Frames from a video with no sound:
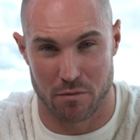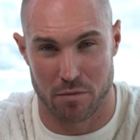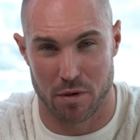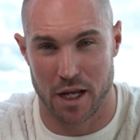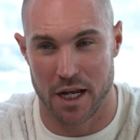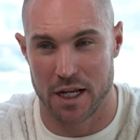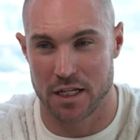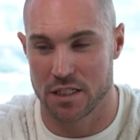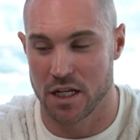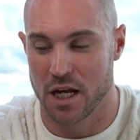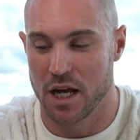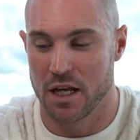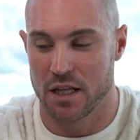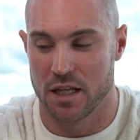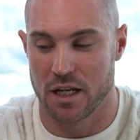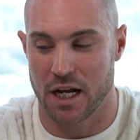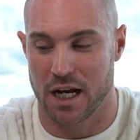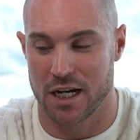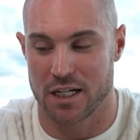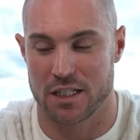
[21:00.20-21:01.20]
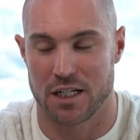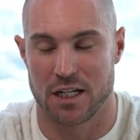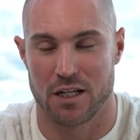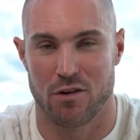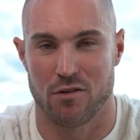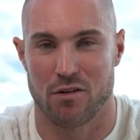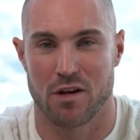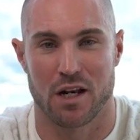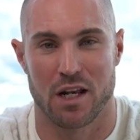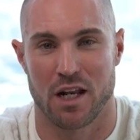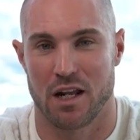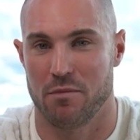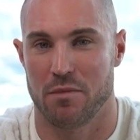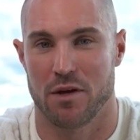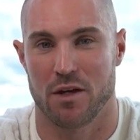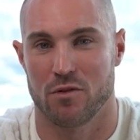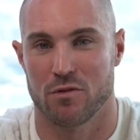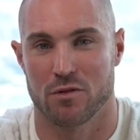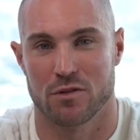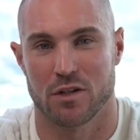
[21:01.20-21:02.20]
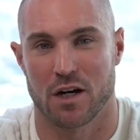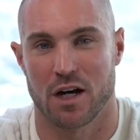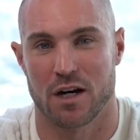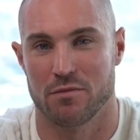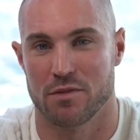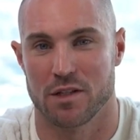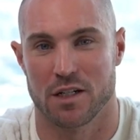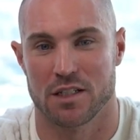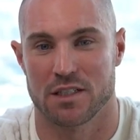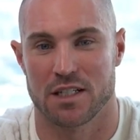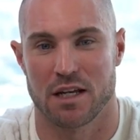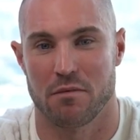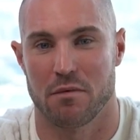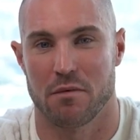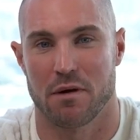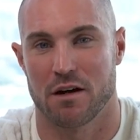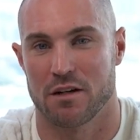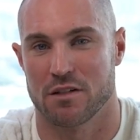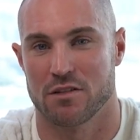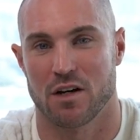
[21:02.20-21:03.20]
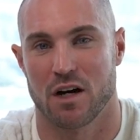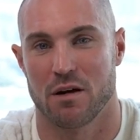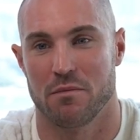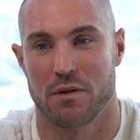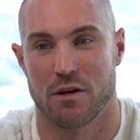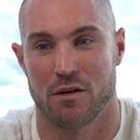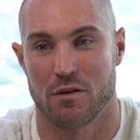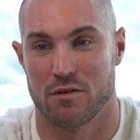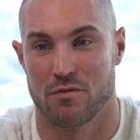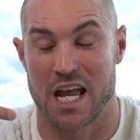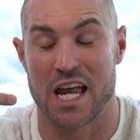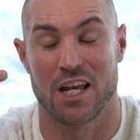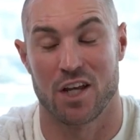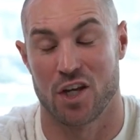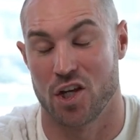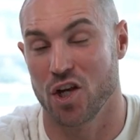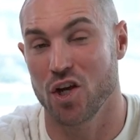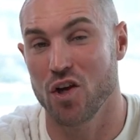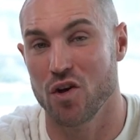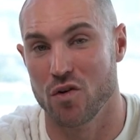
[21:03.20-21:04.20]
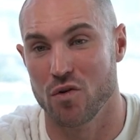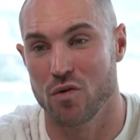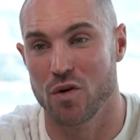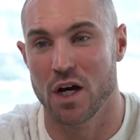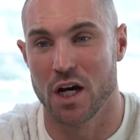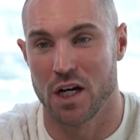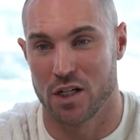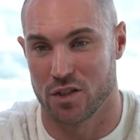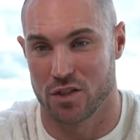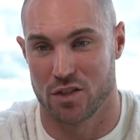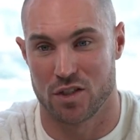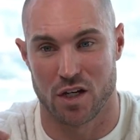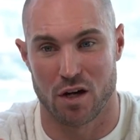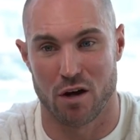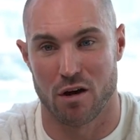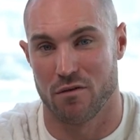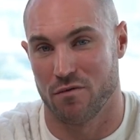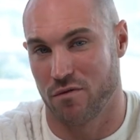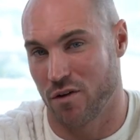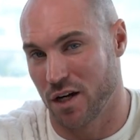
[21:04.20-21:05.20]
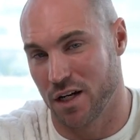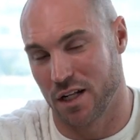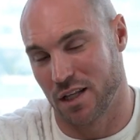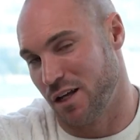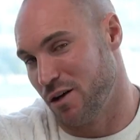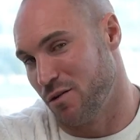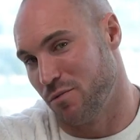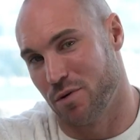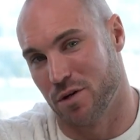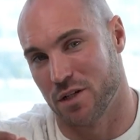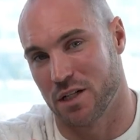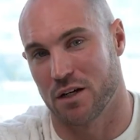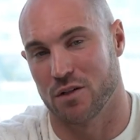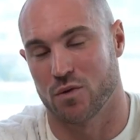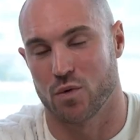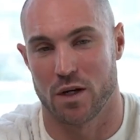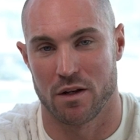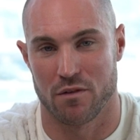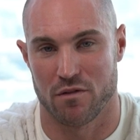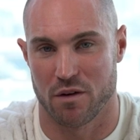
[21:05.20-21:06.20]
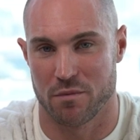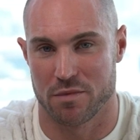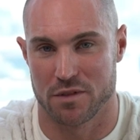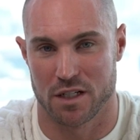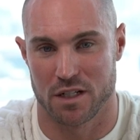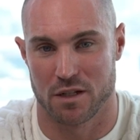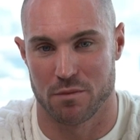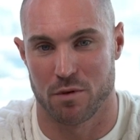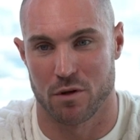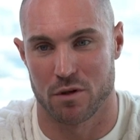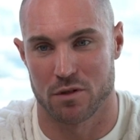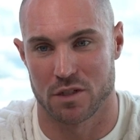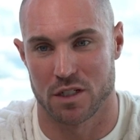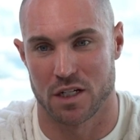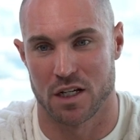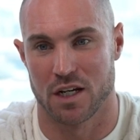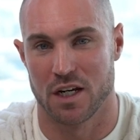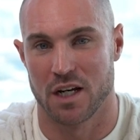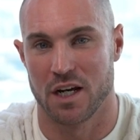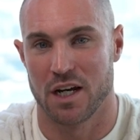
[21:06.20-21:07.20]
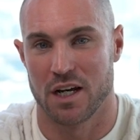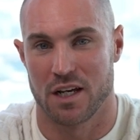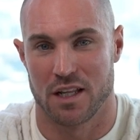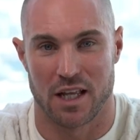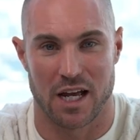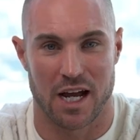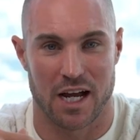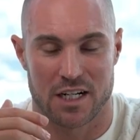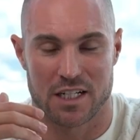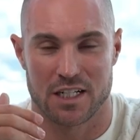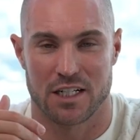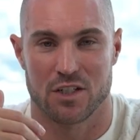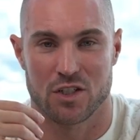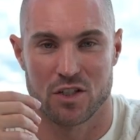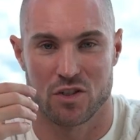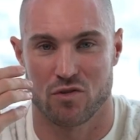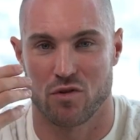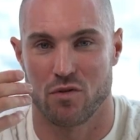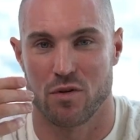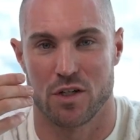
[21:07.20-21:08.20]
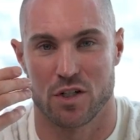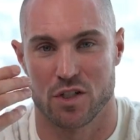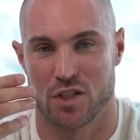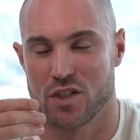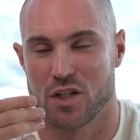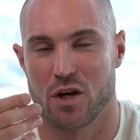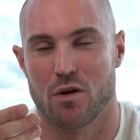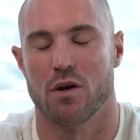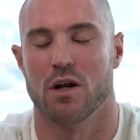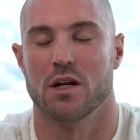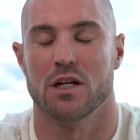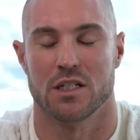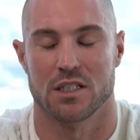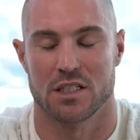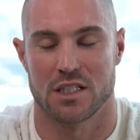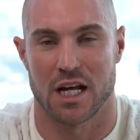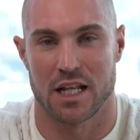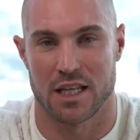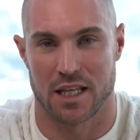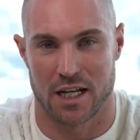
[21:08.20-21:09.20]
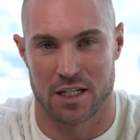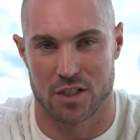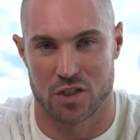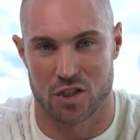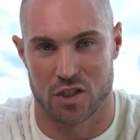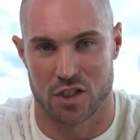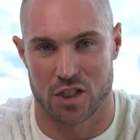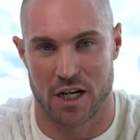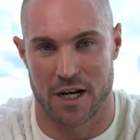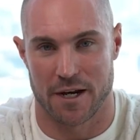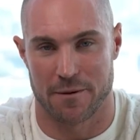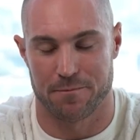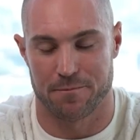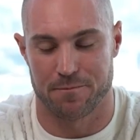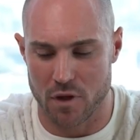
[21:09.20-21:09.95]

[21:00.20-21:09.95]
in place, then actually you can limit your time to the same amount of time that it would take you just to go and find a deal and put down 25% deposit. They actually just truly just don't understand that just yet.